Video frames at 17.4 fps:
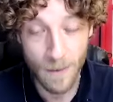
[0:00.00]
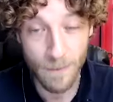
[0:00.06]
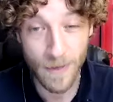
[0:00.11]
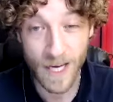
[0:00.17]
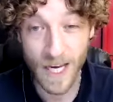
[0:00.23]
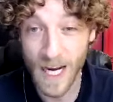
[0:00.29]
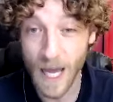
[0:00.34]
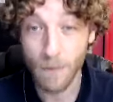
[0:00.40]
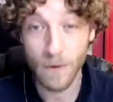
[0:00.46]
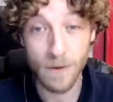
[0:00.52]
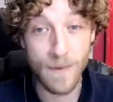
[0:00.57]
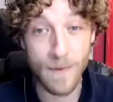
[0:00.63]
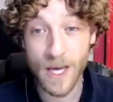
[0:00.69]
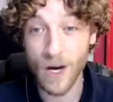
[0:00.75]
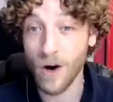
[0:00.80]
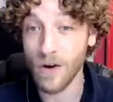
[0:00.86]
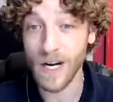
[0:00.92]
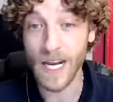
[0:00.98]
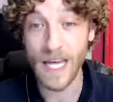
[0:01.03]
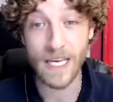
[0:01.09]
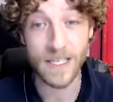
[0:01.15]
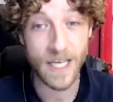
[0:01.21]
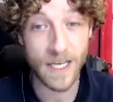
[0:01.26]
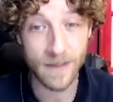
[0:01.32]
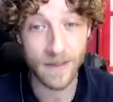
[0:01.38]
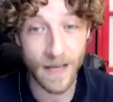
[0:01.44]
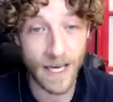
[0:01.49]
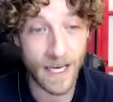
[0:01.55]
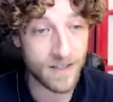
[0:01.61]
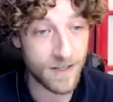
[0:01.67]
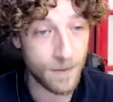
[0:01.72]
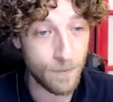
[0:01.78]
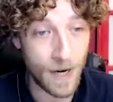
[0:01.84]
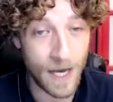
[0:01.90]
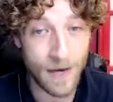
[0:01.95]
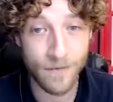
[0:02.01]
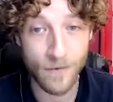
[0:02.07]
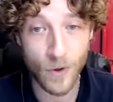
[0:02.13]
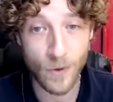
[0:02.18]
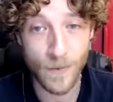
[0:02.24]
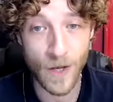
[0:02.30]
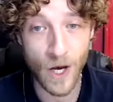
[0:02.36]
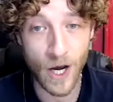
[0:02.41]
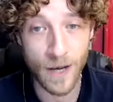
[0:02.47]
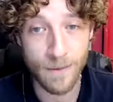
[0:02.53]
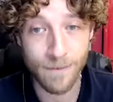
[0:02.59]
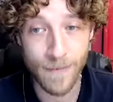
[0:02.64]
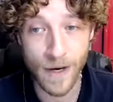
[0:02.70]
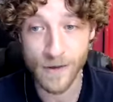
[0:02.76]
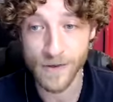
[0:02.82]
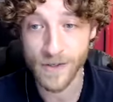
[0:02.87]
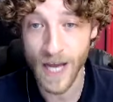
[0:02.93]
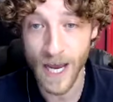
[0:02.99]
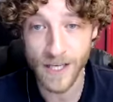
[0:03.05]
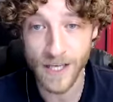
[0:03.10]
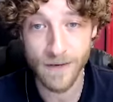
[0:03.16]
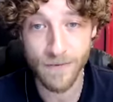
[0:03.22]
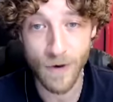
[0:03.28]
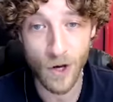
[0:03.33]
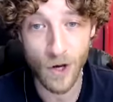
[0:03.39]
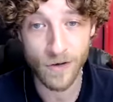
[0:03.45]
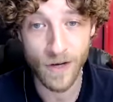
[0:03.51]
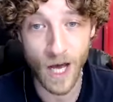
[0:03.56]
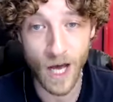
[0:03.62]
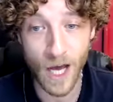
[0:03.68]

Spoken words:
But connect with me on LinkedIn. It's the platform that I'm most active on.